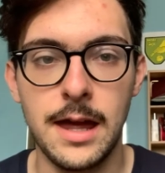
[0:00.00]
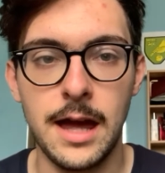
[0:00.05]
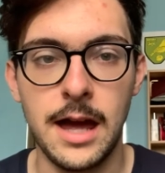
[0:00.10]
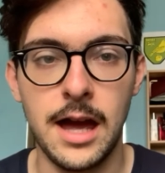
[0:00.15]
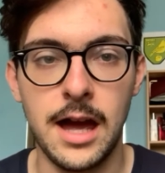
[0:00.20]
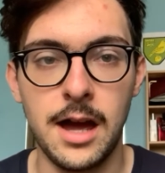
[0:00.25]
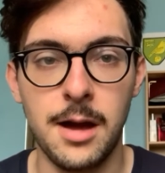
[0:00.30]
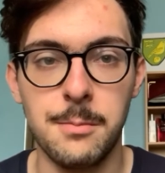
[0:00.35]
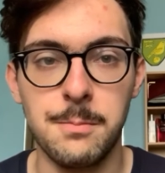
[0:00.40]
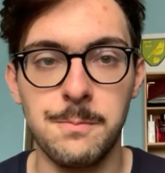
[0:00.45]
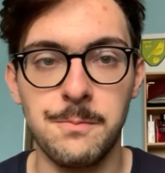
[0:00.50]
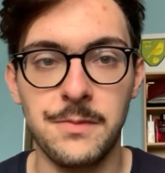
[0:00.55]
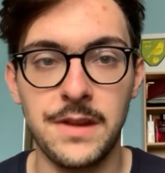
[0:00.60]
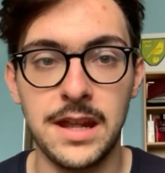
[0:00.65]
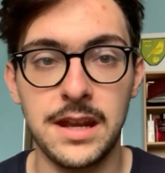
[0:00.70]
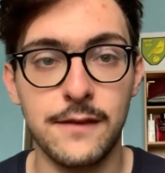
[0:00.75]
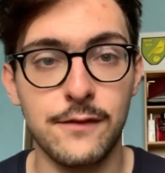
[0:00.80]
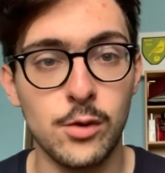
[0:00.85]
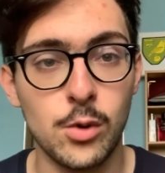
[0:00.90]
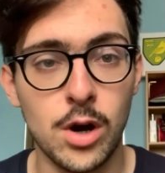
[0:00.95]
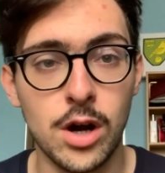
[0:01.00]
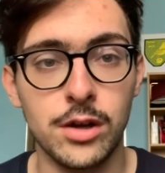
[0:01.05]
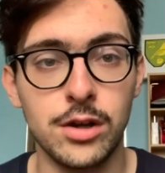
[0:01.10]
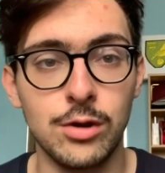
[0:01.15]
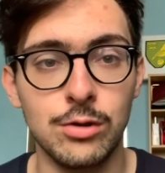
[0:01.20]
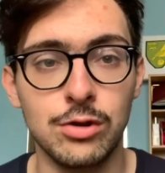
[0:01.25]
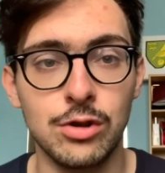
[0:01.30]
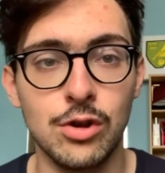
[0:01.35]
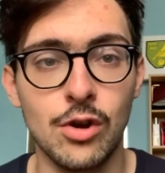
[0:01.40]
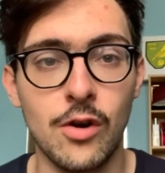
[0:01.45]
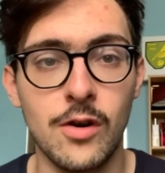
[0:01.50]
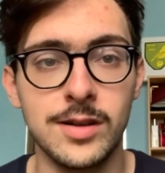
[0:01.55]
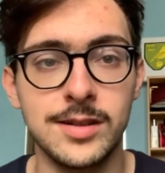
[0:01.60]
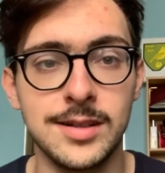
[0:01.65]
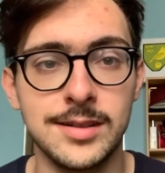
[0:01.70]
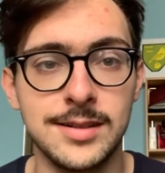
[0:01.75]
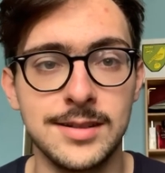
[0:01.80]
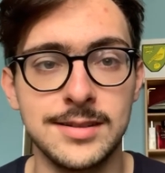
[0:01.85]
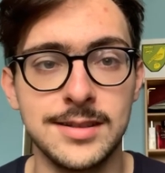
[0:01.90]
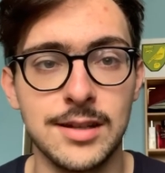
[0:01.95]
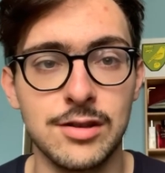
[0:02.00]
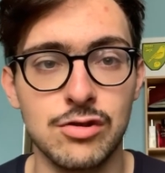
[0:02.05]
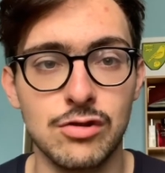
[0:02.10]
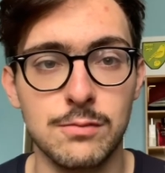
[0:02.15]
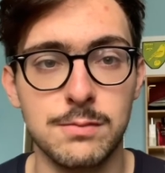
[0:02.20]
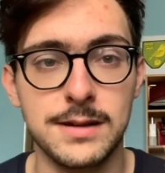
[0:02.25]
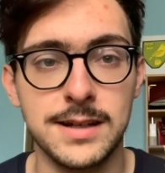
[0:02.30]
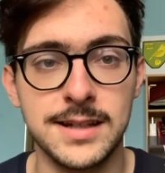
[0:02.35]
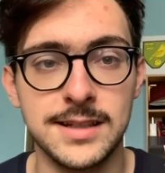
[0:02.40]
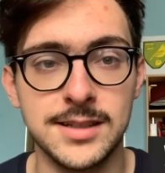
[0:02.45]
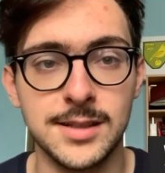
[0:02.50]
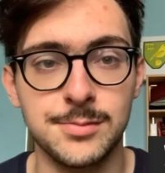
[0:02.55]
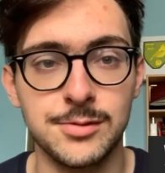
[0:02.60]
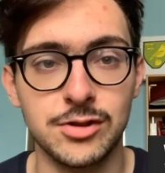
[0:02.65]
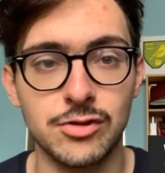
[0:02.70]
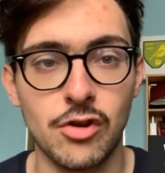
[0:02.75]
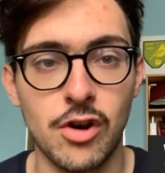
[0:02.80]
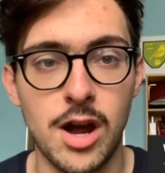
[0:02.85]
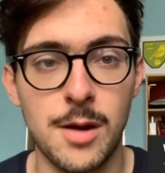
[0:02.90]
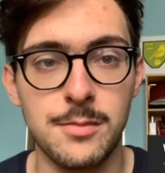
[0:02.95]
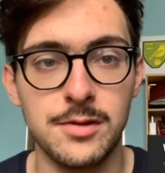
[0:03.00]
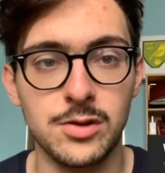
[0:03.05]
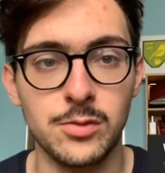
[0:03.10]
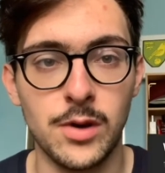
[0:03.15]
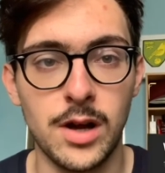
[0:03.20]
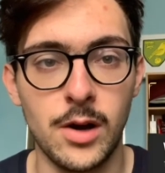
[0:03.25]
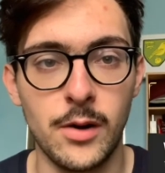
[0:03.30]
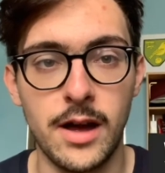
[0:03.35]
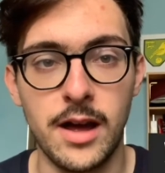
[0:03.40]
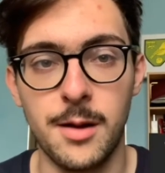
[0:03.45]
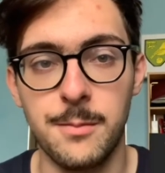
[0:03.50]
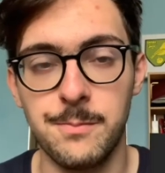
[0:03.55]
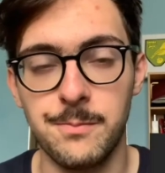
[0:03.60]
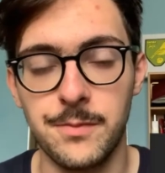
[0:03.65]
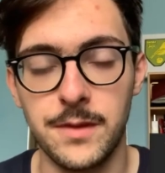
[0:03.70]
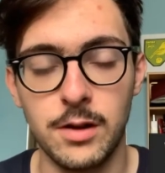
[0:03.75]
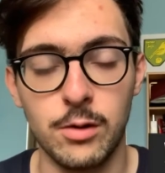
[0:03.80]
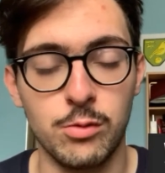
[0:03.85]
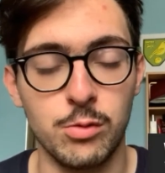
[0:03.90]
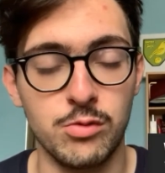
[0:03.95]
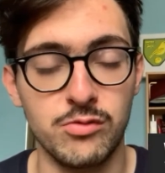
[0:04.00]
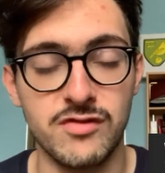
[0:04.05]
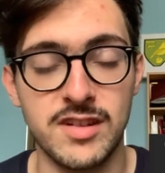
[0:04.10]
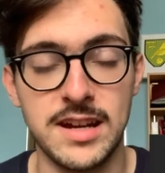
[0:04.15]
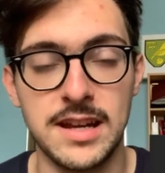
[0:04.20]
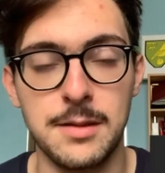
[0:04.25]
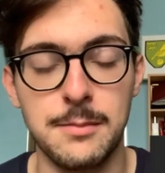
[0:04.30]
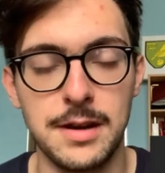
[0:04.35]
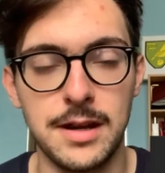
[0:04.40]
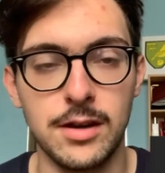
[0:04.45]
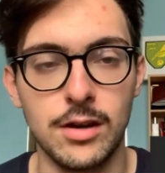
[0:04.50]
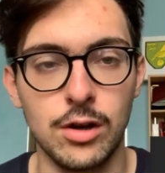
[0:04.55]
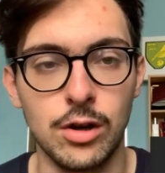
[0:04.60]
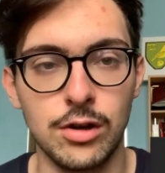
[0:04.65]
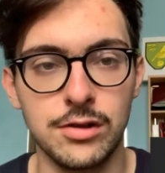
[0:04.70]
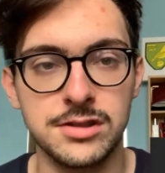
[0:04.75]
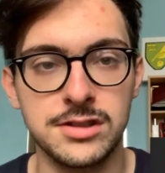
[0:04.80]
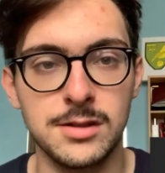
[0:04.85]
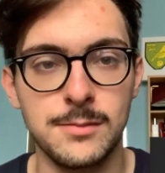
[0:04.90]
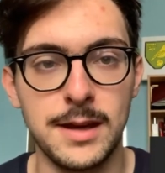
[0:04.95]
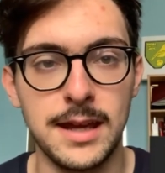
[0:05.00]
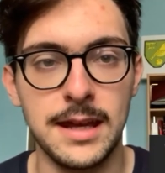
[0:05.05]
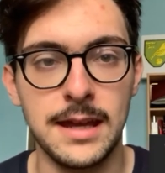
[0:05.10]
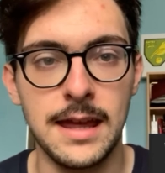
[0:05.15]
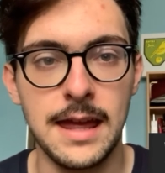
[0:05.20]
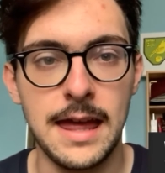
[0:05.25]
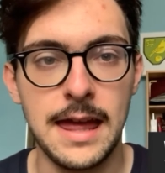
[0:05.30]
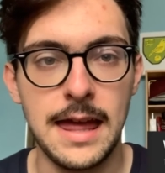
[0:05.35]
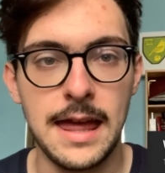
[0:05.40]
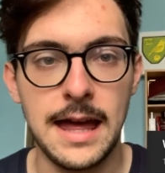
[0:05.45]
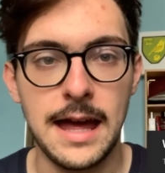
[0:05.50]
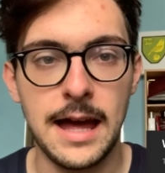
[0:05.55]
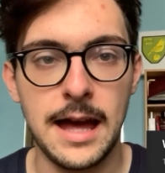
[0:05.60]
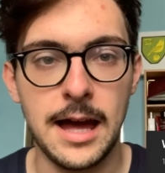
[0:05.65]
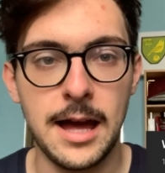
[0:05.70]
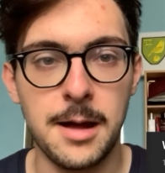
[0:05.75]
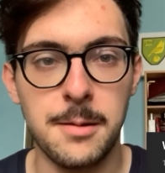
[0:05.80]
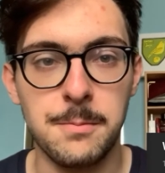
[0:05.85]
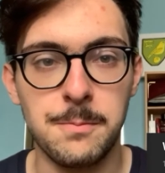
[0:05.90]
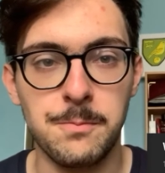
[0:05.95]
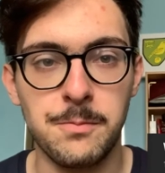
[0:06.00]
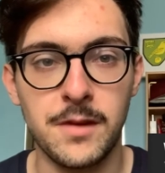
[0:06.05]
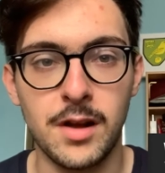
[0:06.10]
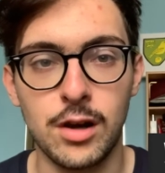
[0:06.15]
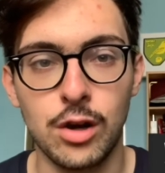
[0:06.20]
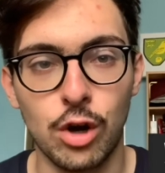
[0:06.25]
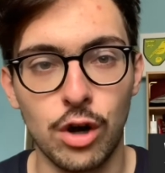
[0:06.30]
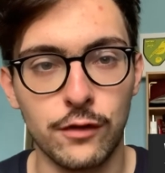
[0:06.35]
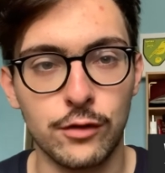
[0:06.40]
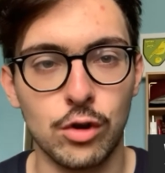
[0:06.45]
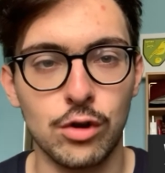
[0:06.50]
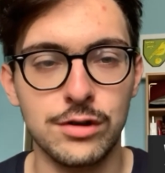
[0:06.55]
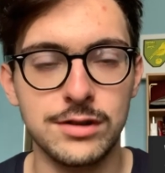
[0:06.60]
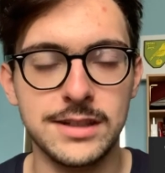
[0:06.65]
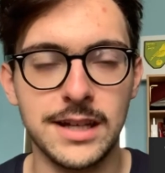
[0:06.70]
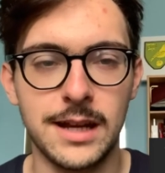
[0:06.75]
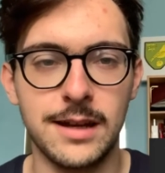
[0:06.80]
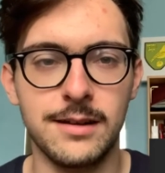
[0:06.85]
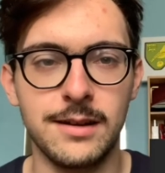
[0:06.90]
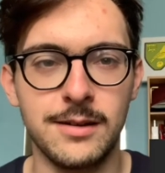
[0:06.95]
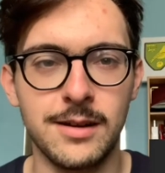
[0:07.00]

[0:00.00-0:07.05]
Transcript: Um, and if you are new to Norwich City Central, please subscribe as well. Um, it will really mean a lot to me. Um, a lot of content